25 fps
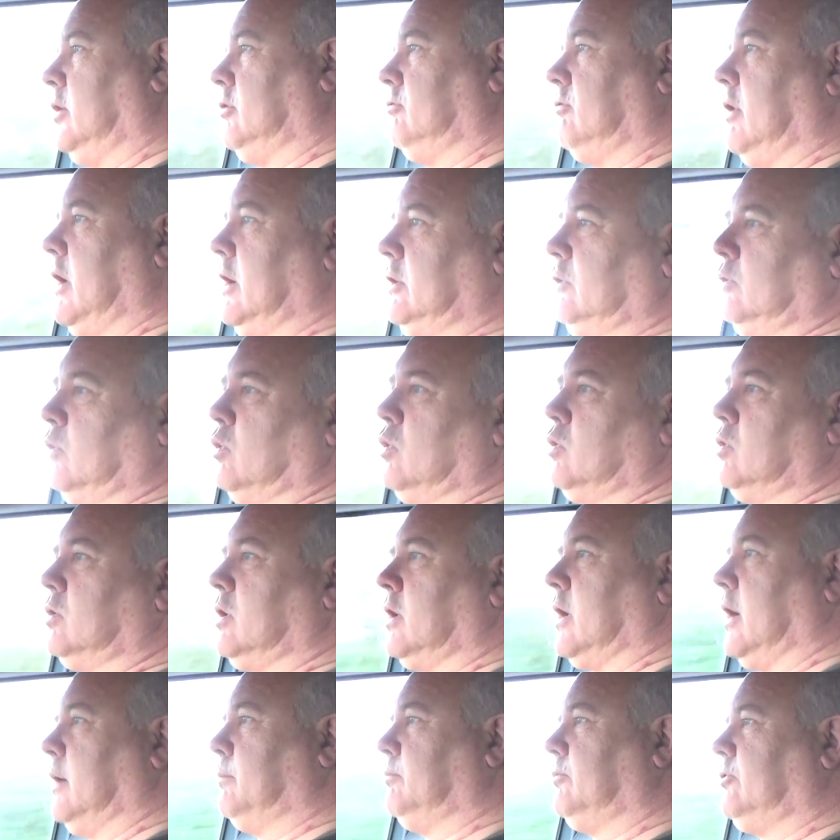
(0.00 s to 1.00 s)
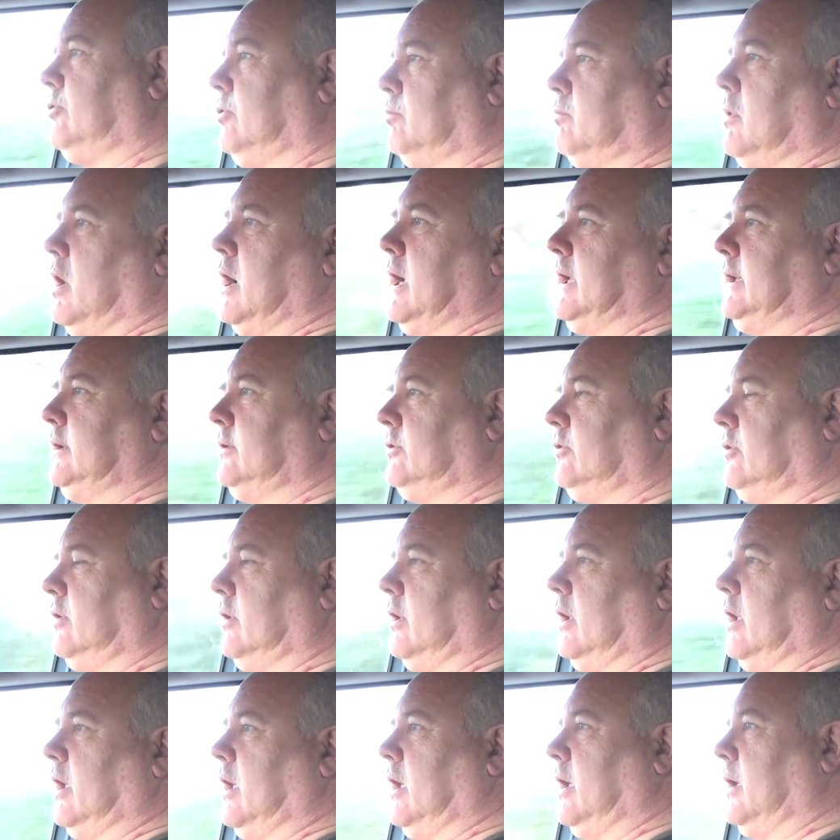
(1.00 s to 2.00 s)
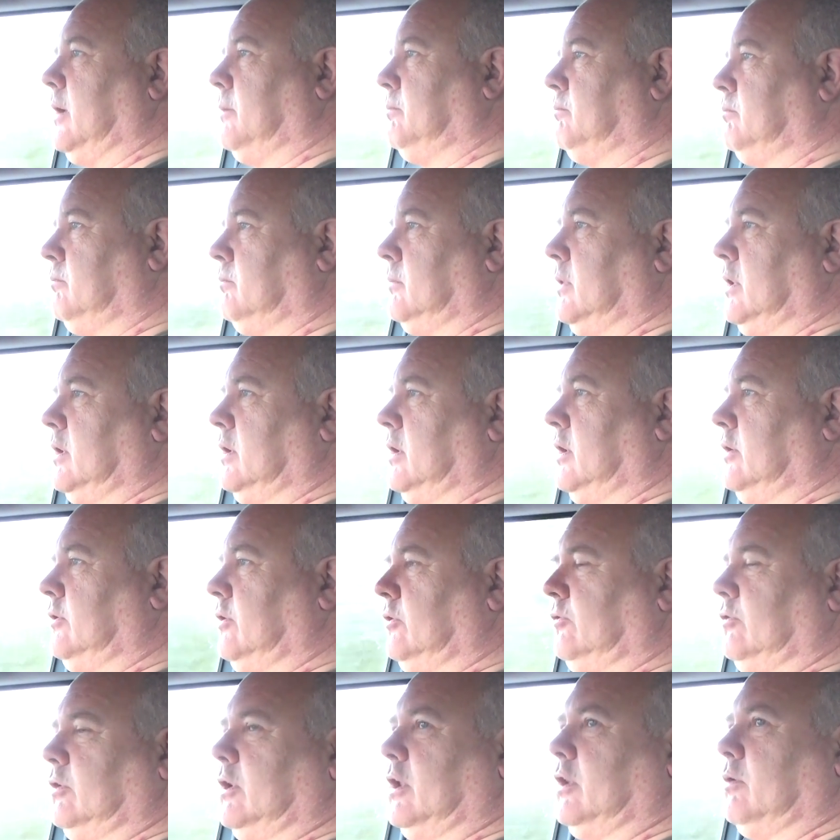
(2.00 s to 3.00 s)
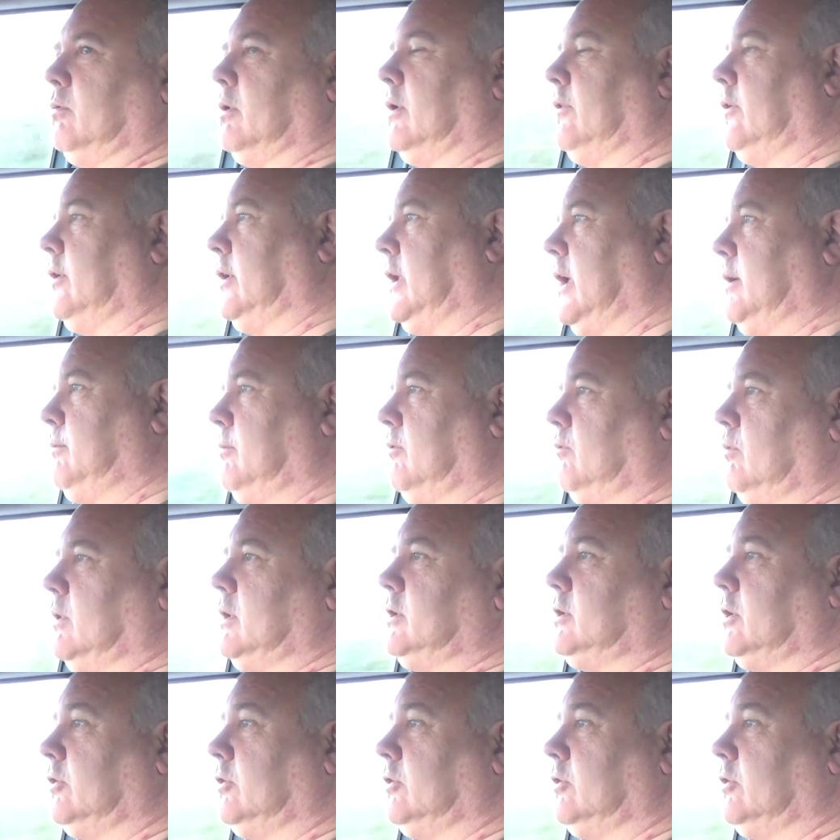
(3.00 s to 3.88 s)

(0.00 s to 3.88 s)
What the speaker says: Grand Org comes to mind. I know there's another one, the name of which